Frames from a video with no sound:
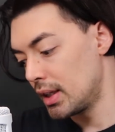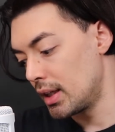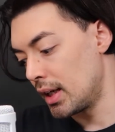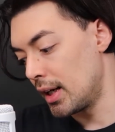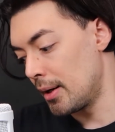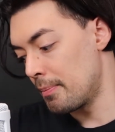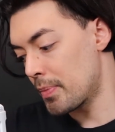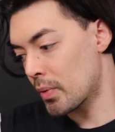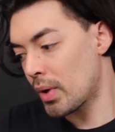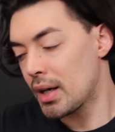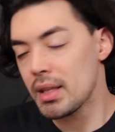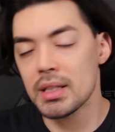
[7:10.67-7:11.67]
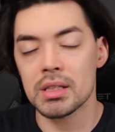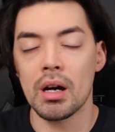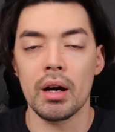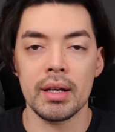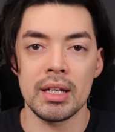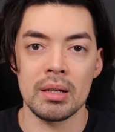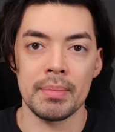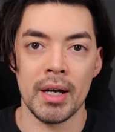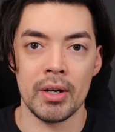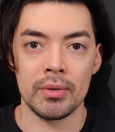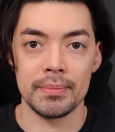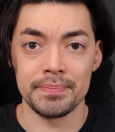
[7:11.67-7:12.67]
Rather than talking
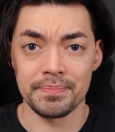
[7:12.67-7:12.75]
about